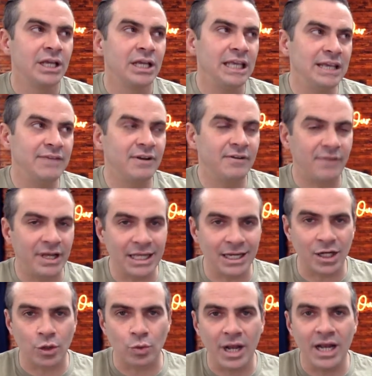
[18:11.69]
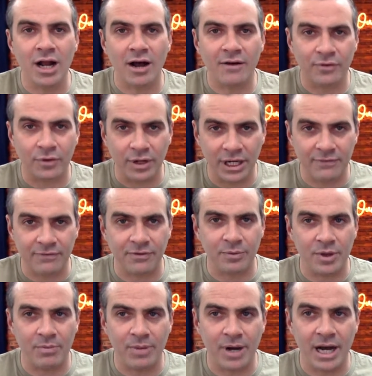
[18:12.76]
even if I get a great offer in from
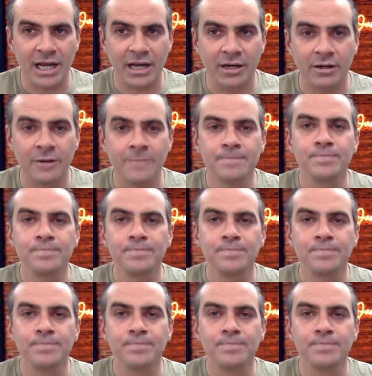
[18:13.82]
the buyer,